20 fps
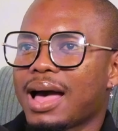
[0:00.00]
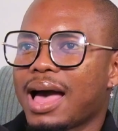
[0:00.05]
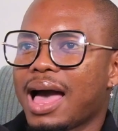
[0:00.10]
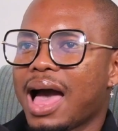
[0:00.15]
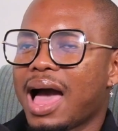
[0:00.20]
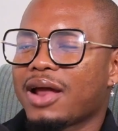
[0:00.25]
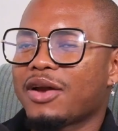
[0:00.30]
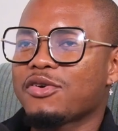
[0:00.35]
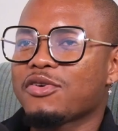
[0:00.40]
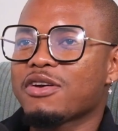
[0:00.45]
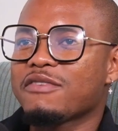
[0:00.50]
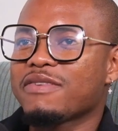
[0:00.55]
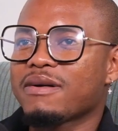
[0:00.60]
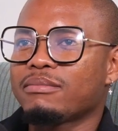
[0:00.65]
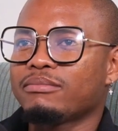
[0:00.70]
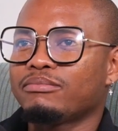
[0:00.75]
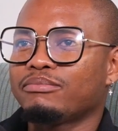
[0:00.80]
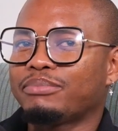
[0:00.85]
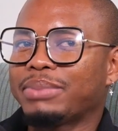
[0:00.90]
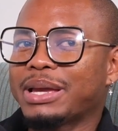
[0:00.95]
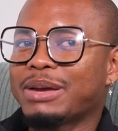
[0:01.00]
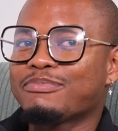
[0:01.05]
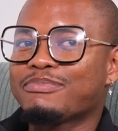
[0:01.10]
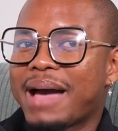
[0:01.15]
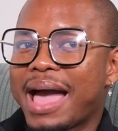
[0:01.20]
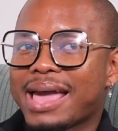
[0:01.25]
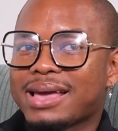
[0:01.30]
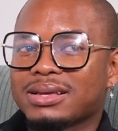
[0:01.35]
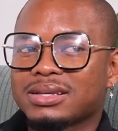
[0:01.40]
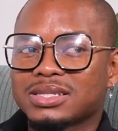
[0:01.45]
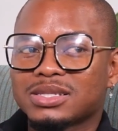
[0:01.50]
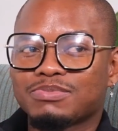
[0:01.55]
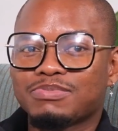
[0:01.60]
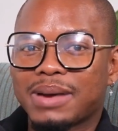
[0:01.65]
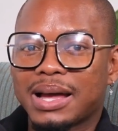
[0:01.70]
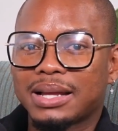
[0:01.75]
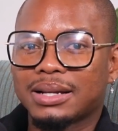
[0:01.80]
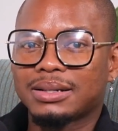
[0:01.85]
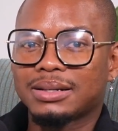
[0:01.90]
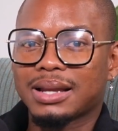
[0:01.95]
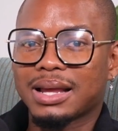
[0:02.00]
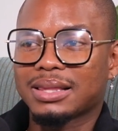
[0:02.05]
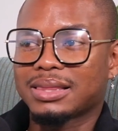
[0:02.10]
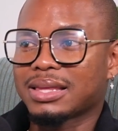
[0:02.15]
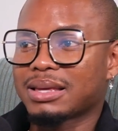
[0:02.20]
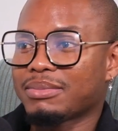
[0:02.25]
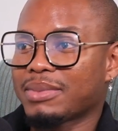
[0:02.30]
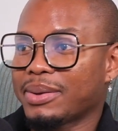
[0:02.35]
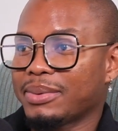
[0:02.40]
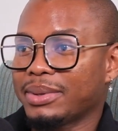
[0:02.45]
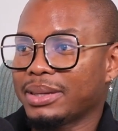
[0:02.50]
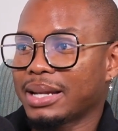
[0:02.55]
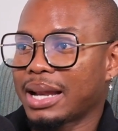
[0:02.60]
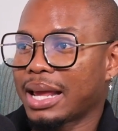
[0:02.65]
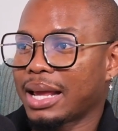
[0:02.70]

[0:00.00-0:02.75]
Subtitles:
I don't know if I'm being biased, but I think maybe